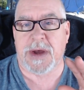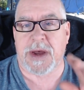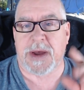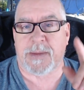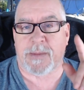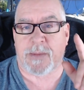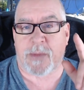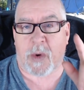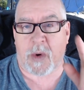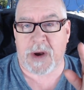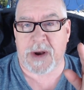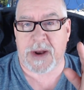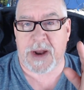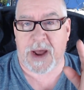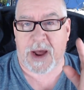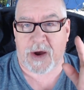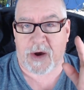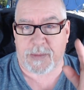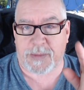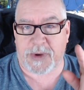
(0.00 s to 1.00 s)
Morton,
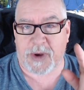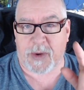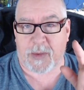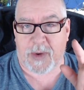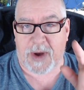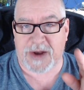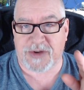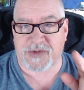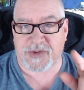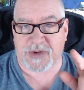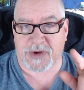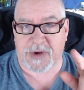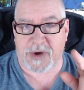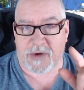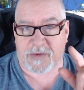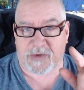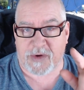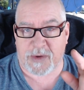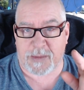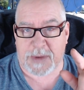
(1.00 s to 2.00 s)
I hope you're watching
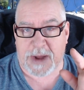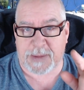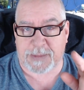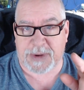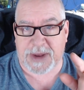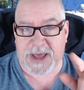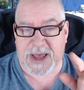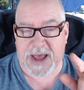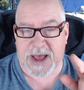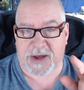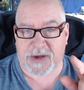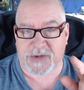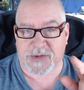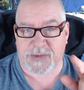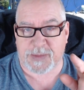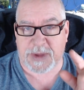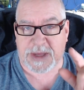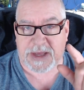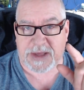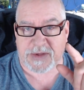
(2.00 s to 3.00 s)
over at my Playhouse
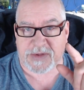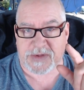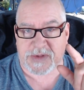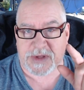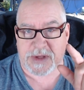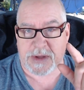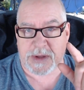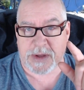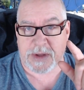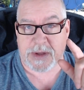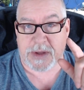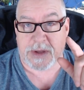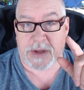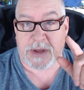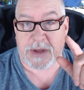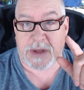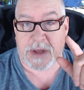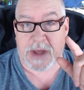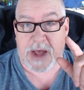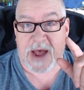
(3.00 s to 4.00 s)
because
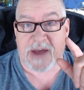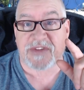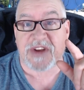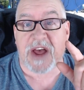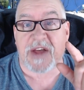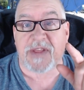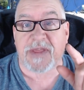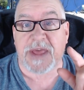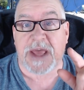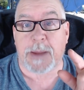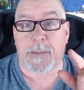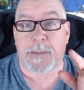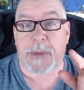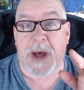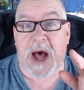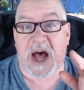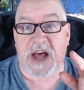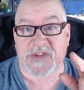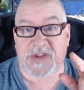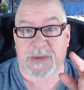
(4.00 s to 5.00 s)
I've done the
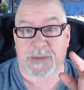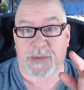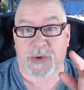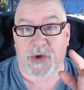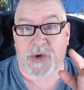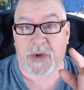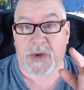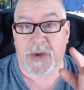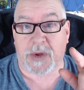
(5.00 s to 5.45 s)
impossible.